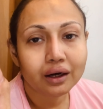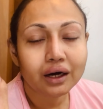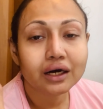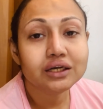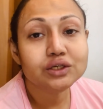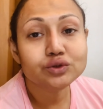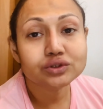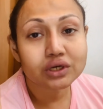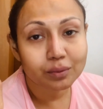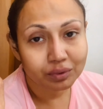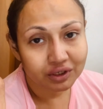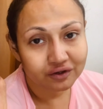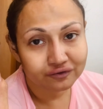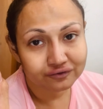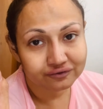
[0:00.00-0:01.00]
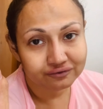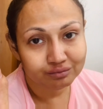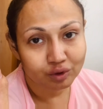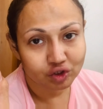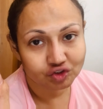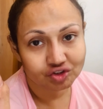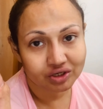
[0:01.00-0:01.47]
use a couple of
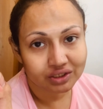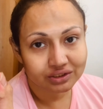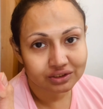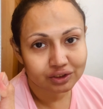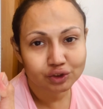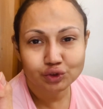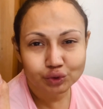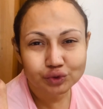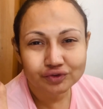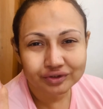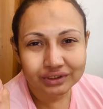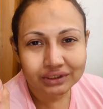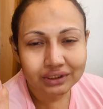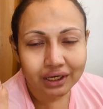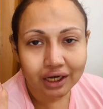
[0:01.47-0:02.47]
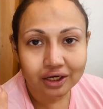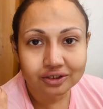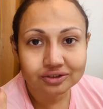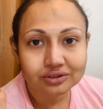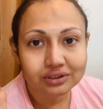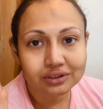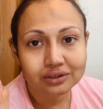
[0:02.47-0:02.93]
moisturizer, 2-3
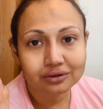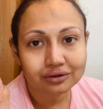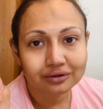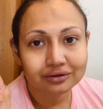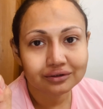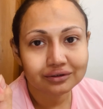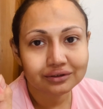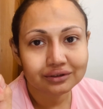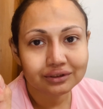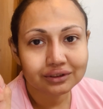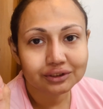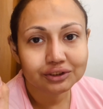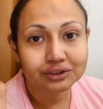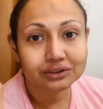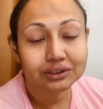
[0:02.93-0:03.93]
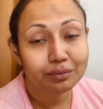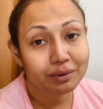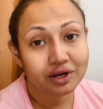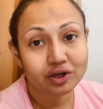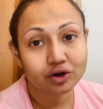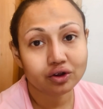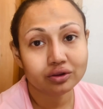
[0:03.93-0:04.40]
actually,
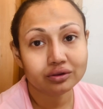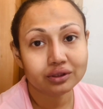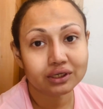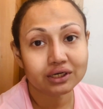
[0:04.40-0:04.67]
depending on the